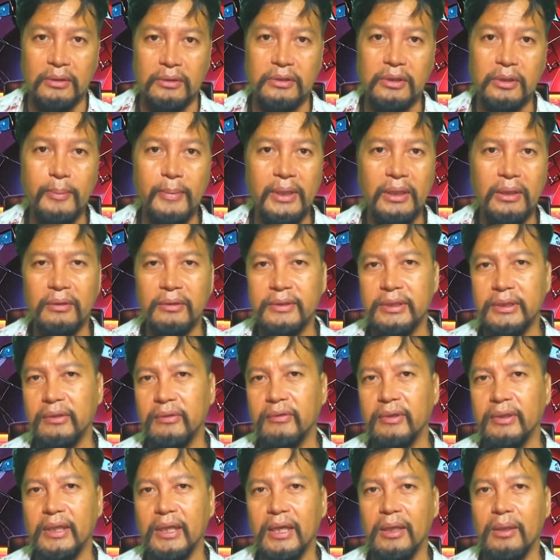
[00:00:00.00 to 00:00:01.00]
The
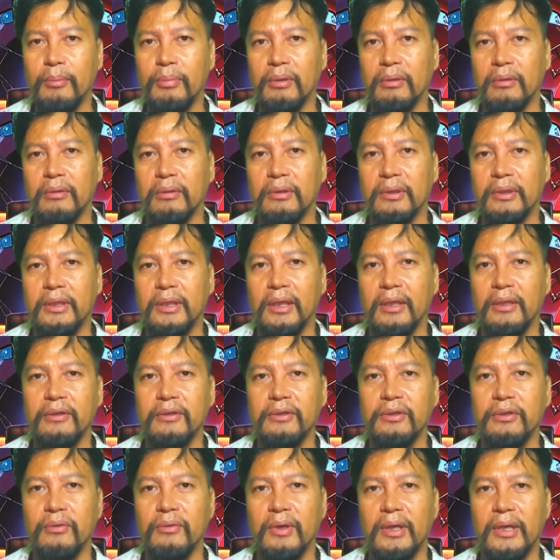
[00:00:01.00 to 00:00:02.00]
military gamble. Can
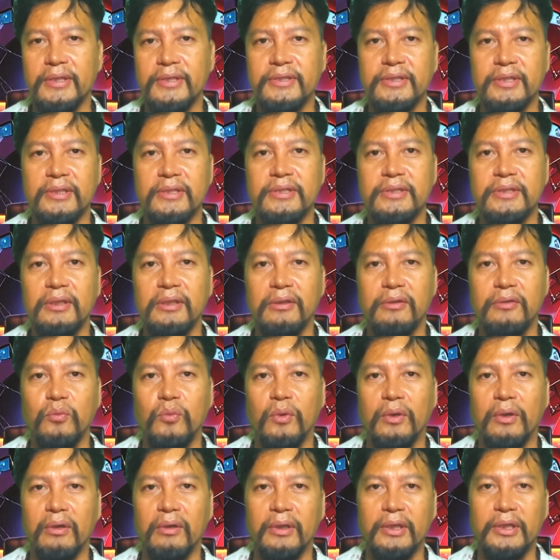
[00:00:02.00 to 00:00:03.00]
the U.S. succeed
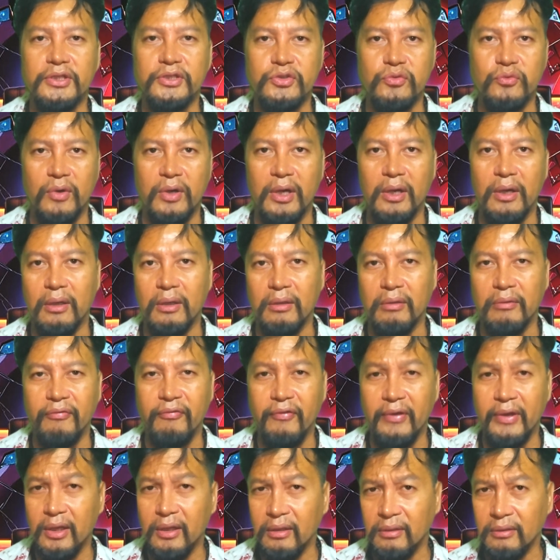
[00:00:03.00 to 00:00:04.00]
where Israel
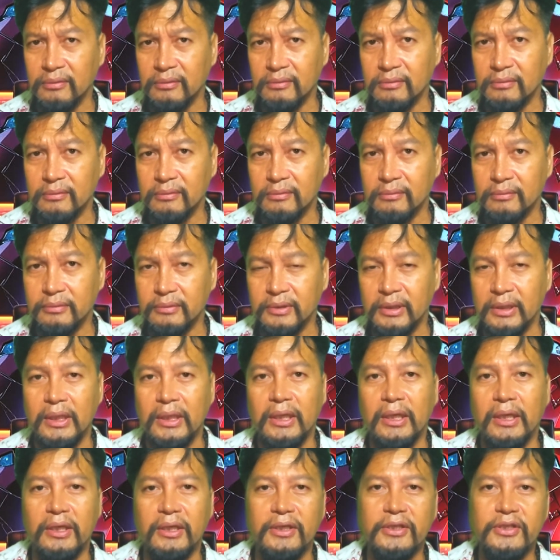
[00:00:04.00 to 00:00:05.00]
failed?
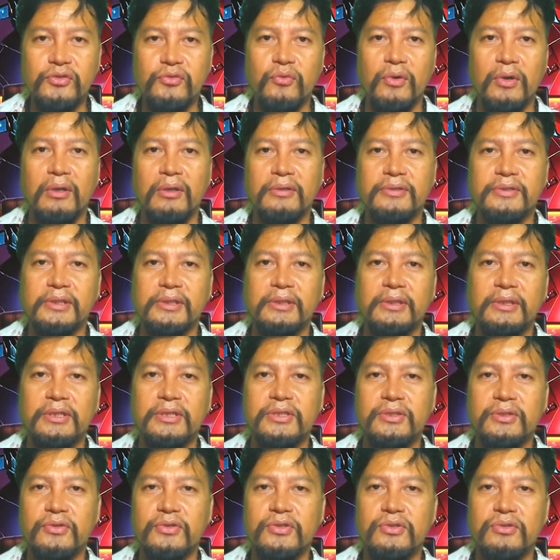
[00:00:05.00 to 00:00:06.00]
Israel's
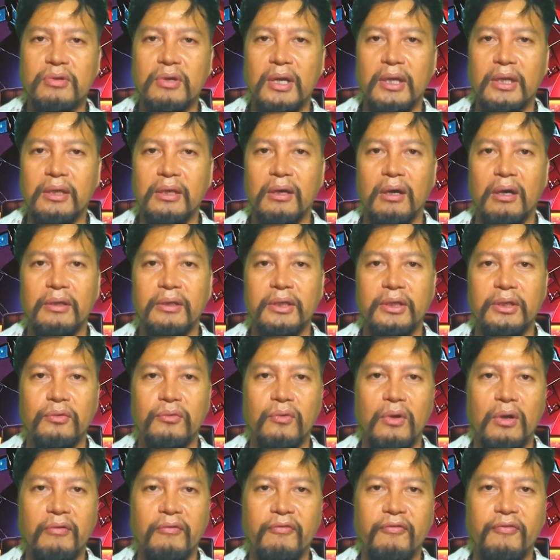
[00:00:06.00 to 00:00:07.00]
initial strike on
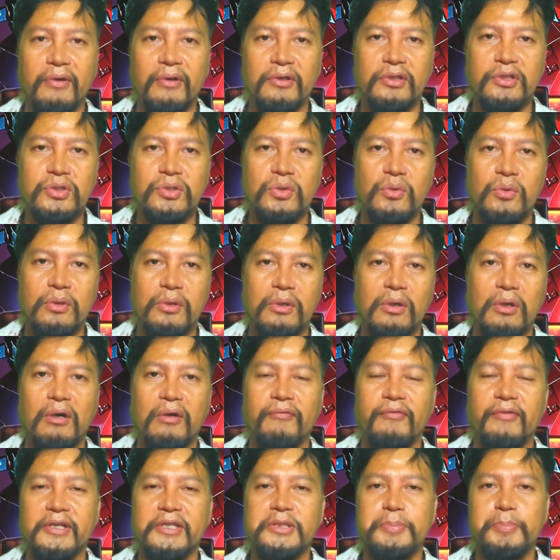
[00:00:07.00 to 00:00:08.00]
Iran fell short
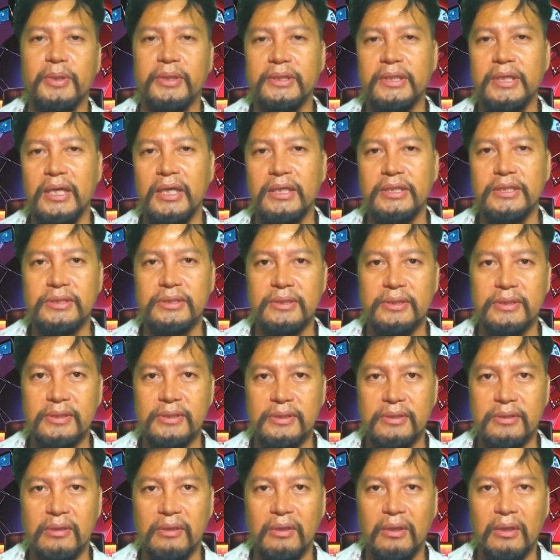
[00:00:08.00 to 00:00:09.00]
of
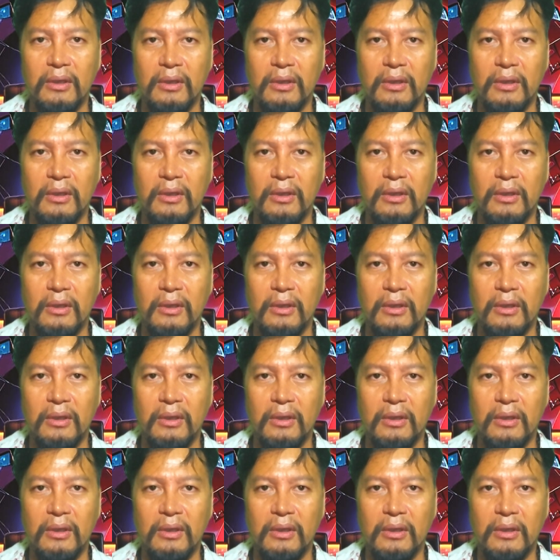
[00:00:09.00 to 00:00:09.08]
expectations,